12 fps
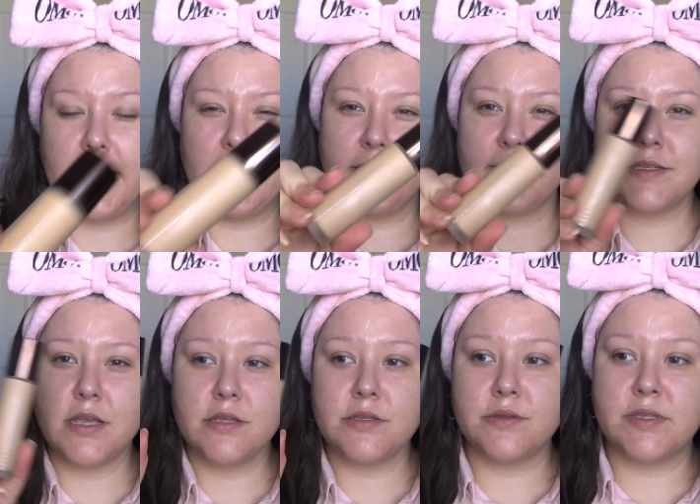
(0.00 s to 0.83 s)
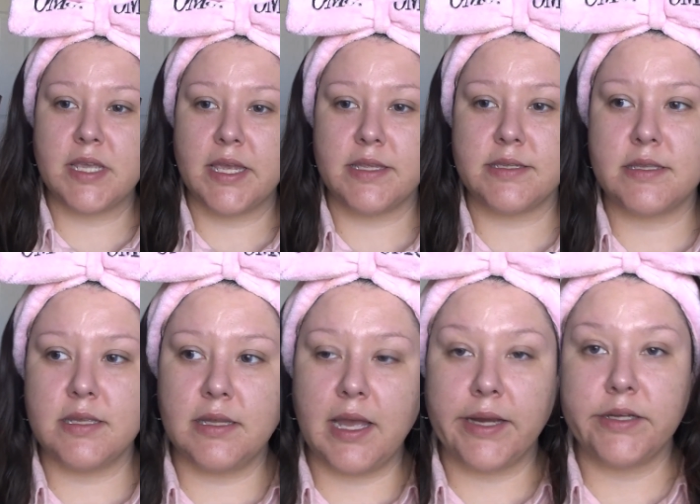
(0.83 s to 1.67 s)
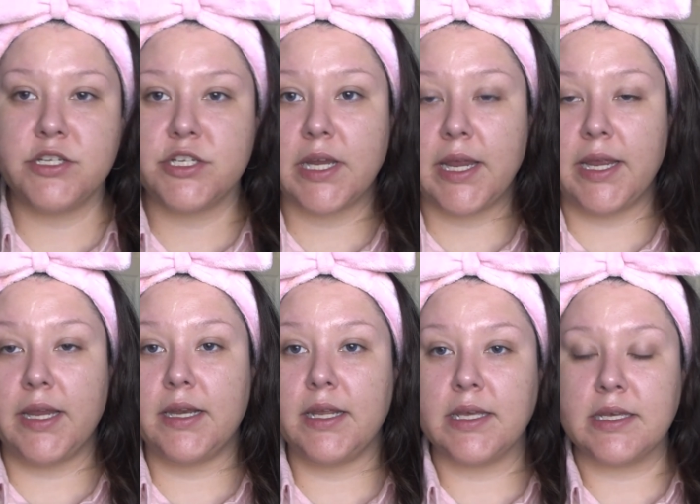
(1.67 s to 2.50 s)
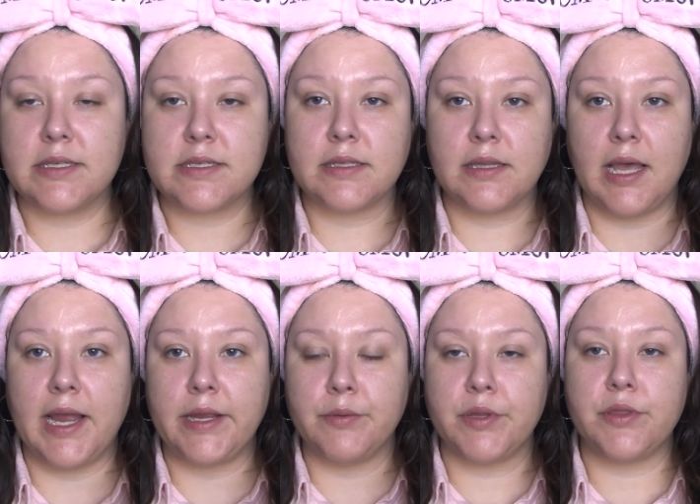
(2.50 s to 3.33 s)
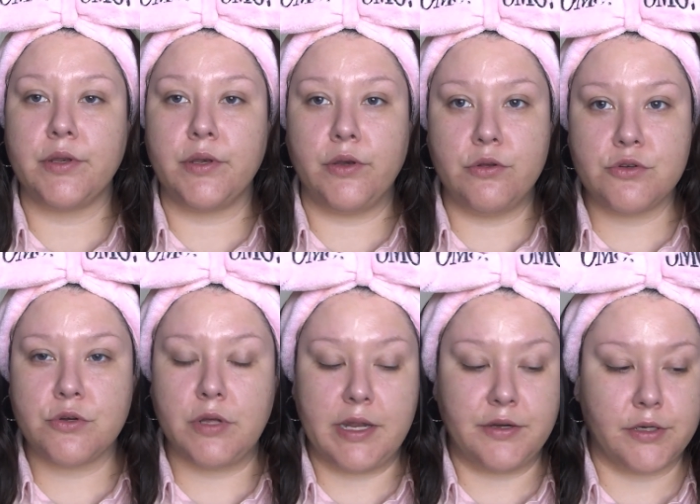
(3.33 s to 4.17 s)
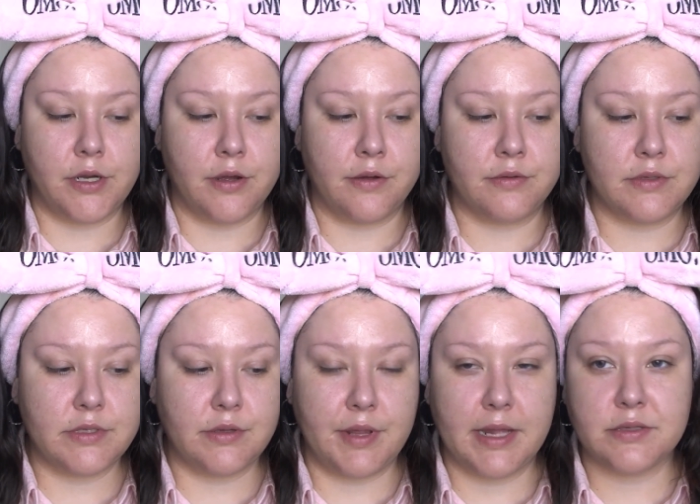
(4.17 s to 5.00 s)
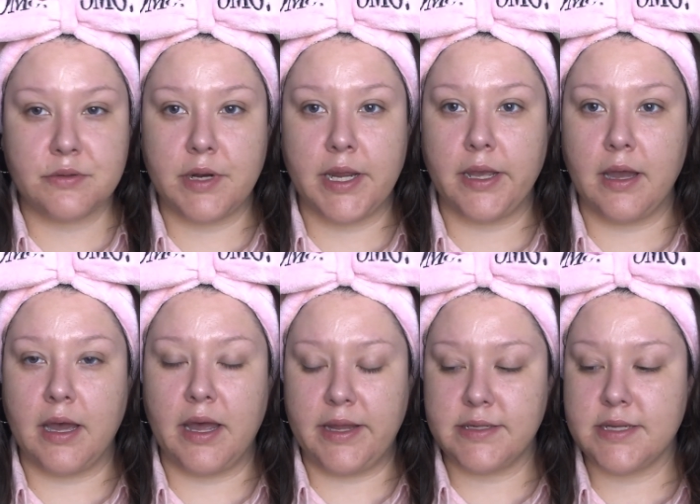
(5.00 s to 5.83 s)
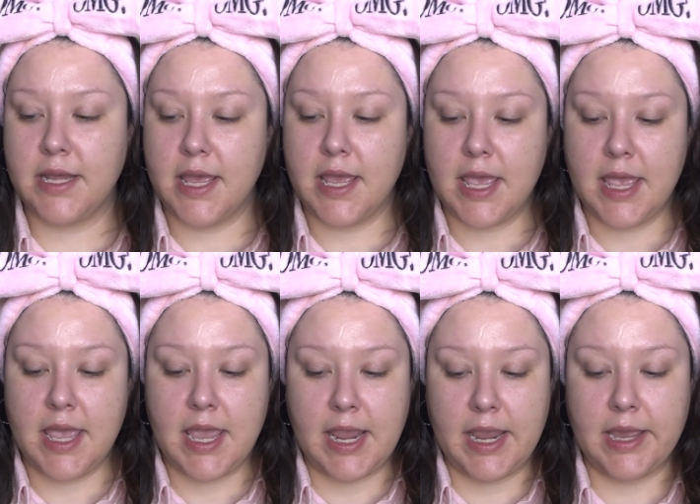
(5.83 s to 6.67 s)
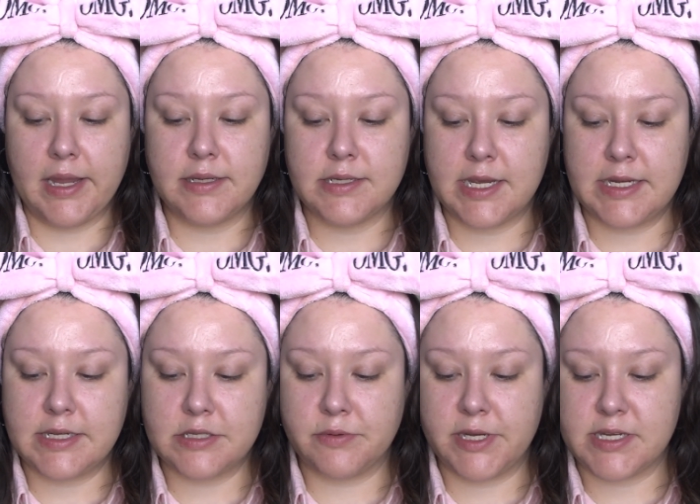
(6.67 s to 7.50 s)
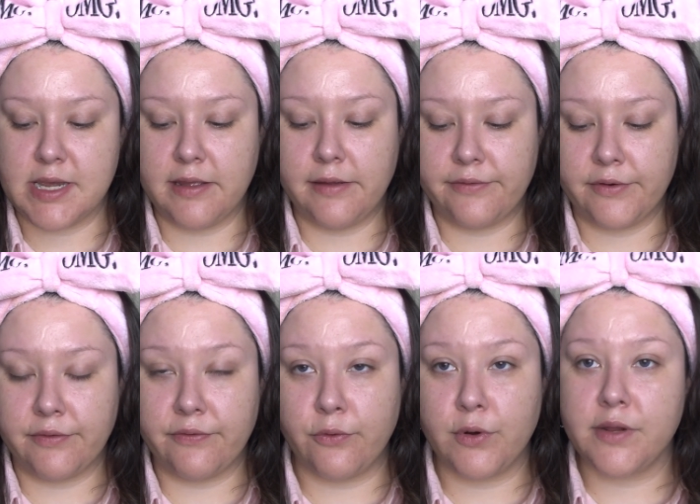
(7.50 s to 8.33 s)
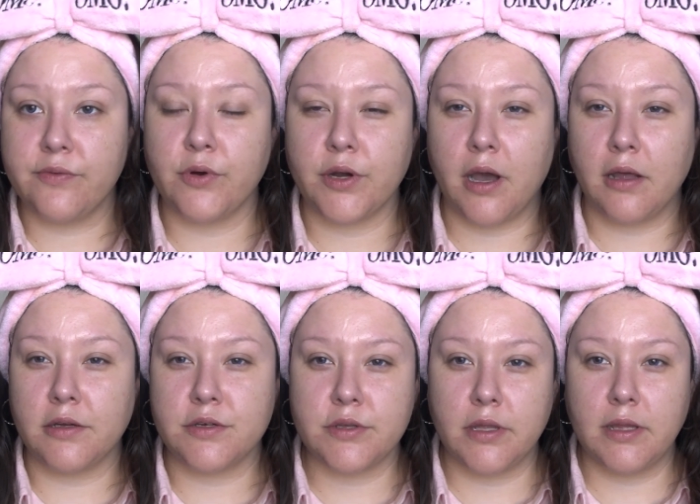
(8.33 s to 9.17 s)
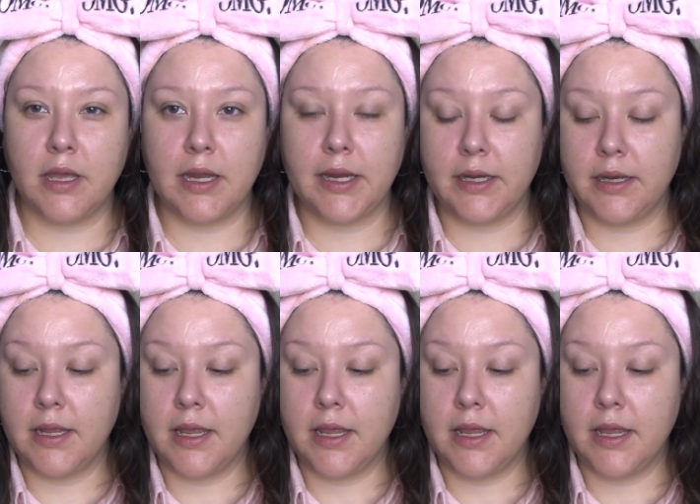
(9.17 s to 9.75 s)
And this also says the light shade is light with neutral undertones, so that's what I got and it does retail for $44 online.